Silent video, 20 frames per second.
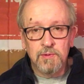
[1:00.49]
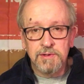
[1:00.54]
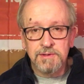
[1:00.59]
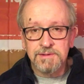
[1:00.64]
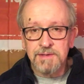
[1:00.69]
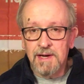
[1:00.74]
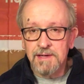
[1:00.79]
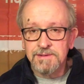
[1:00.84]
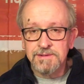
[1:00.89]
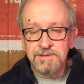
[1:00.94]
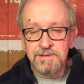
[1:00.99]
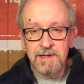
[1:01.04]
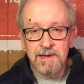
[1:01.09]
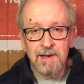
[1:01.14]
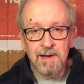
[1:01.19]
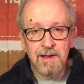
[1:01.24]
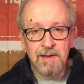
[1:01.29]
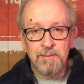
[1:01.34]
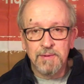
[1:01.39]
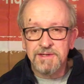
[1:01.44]
was Austin
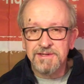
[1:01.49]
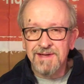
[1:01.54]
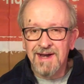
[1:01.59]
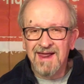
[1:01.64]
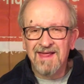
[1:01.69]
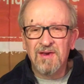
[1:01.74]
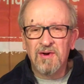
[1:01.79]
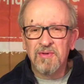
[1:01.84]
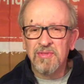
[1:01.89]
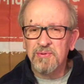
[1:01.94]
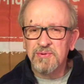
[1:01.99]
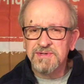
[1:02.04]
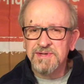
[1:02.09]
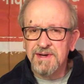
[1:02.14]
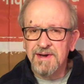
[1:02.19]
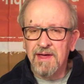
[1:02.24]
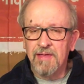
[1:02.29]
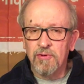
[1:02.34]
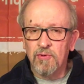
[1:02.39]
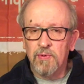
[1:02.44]
City Limits, and I don't know if there was
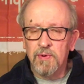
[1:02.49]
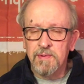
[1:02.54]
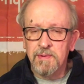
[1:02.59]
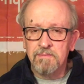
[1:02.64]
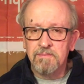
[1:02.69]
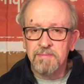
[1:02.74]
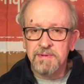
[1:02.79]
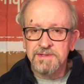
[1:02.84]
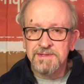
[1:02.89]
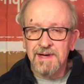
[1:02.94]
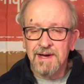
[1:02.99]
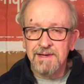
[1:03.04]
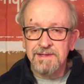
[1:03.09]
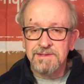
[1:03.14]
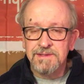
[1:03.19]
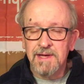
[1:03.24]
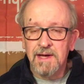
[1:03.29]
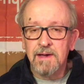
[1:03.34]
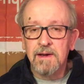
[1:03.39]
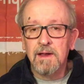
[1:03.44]
another one
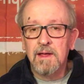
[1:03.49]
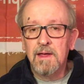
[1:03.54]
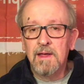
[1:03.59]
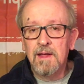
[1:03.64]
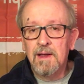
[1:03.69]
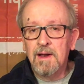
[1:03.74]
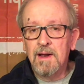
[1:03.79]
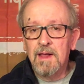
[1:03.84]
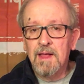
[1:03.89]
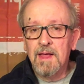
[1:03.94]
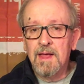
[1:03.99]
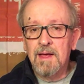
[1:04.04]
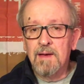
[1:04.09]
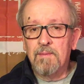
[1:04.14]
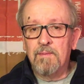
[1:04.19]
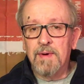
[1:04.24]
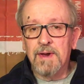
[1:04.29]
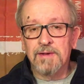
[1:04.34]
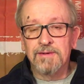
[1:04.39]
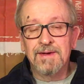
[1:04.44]
besides that.
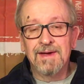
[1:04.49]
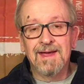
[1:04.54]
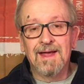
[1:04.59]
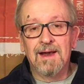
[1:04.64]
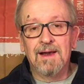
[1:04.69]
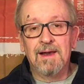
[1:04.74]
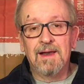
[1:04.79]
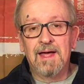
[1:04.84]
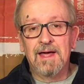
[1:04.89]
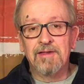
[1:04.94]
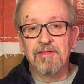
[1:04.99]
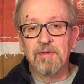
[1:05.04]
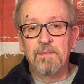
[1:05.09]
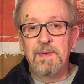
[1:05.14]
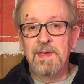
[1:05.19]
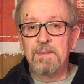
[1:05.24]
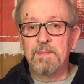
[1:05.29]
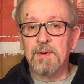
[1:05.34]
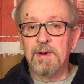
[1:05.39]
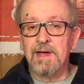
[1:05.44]
But I'll tell you, a lot of the
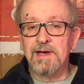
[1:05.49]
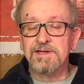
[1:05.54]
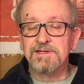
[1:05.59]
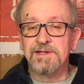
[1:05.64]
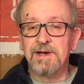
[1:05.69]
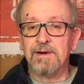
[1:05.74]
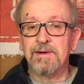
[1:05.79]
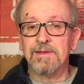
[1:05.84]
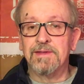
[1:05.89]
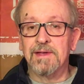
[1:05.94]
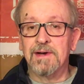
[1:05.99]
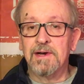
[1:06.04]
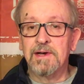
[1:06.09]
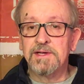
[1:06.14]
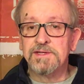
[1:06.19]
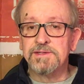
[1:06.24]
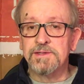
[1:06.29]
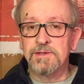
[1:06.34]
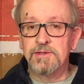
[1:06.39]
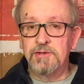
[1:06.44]
people I started to
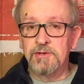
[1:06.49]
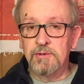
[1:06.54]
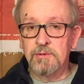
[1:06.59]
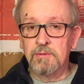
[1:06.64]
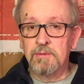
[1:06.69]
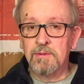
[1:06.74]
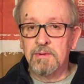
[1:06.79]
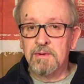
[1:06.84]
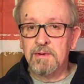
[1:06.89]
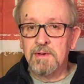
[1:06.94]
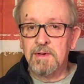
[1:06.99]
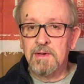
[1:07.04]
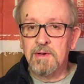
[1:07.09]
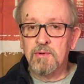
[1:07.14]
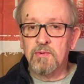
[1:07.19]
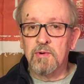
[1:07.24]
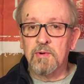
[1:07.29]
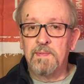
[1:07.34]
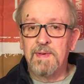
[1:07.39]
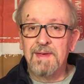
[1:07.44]
listen to
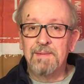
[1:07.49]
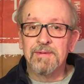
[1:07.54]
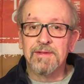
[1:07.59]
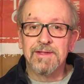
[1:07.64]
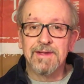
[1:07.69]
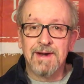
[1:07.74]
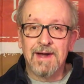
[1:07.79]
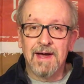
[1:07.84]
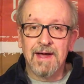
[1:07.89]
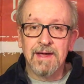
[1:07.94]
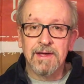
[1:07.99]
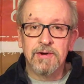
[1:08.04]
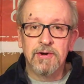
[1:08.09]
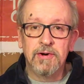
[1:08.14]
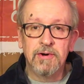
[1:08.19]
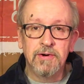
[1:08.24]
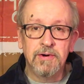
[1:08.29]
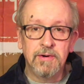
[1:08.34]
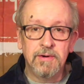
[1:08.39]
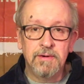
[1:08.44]
were people that I had
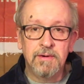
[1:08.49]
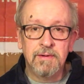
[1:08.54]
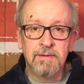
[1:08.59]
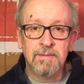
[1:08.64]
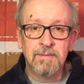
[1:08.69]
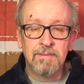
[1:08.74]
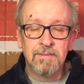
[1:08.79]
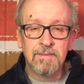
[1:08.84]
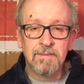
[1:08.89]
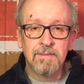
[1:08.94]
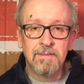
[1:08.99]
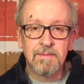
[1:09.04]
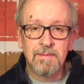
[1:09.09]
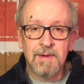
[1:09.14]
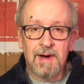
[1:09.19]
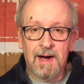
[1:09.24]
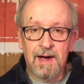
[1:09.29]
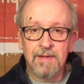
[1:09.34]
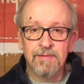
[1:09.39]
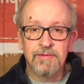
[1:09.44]
heard
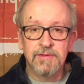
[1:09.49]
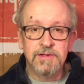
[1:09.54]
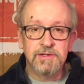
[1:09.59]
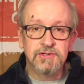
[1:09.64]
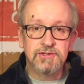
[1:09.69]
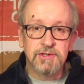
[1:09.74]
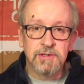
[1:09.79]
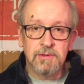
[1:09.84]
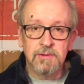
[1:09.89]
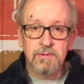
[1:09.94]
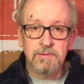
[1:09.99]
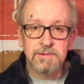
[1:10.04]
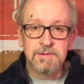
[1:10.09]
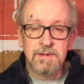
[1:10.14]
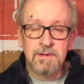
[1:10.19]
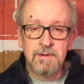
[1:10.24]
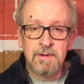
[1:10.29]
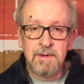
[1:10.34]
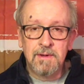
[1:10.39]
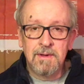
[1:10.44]
on these shows.